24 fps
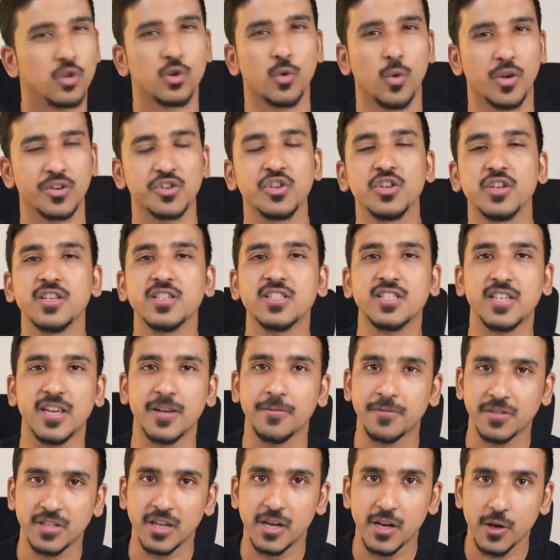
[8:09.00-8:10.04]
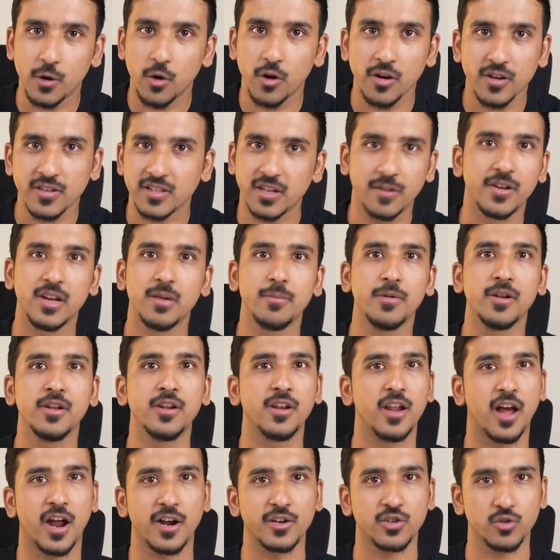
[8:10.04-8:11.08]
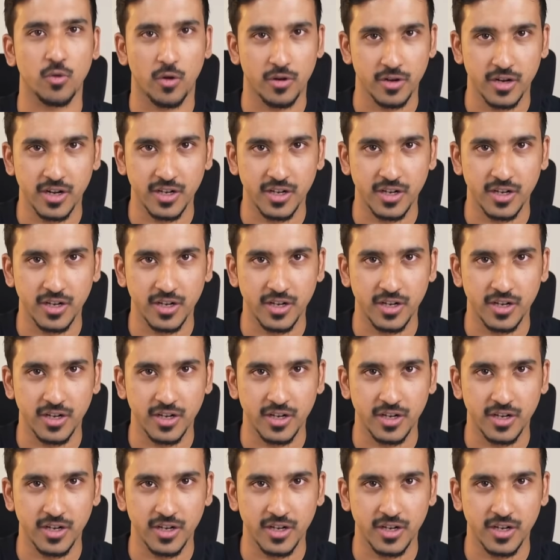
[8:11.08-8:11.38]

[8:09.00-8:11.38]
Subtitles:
So the question is, if silicon is available in large